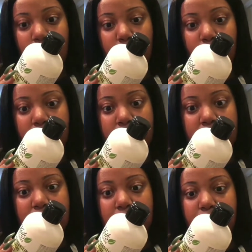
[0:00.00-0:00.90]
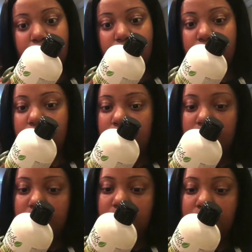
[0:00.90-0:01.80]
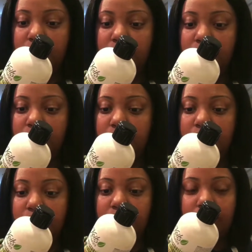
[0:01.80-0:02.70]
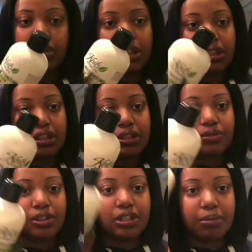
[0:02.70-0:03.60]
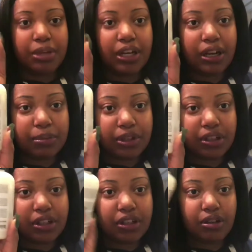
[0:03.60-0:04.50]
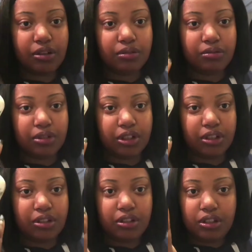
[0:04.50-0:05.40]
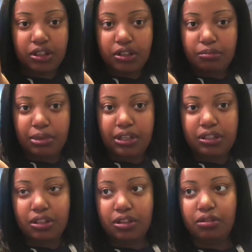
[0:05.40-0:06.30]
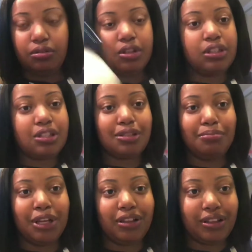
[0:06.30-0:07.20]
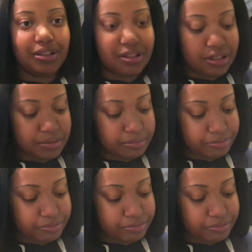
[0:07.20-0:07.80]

what it's supposed to do. That's the first time that happened. Oh, duh. But it's cute. Let's smell it.